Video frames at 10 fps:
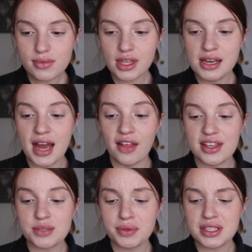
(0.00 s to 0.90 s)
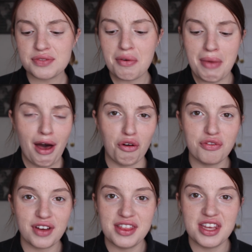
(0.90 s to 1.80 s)
Now this one is from
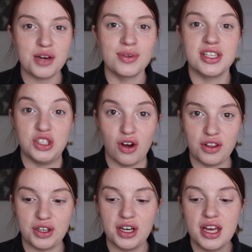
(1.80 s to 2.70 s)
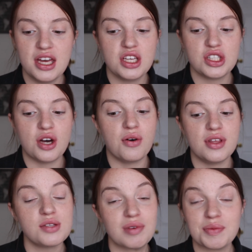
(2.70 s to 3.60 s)
e.l.f. I think it was $1. So
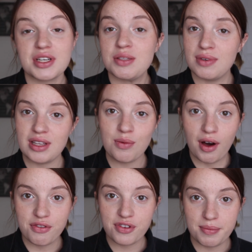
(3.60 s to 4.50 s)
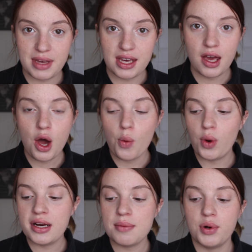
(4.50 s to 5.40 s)
this one works really well for me.
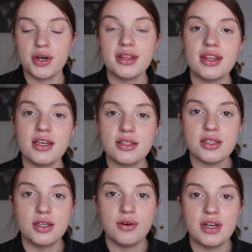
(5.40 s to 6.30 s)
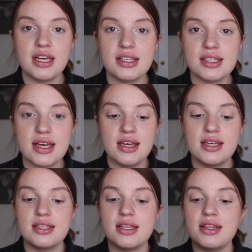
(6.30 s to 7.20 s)
One important thing to notice
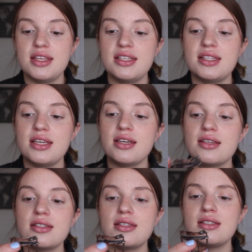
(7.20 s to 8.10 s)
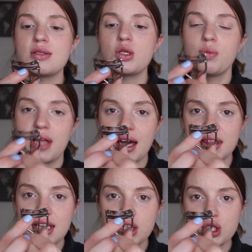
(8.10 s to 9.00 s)
is these little black
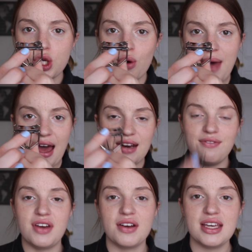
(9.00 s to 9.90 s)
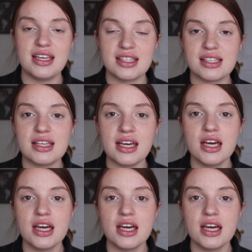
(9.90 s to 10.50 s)
things go bad very easily.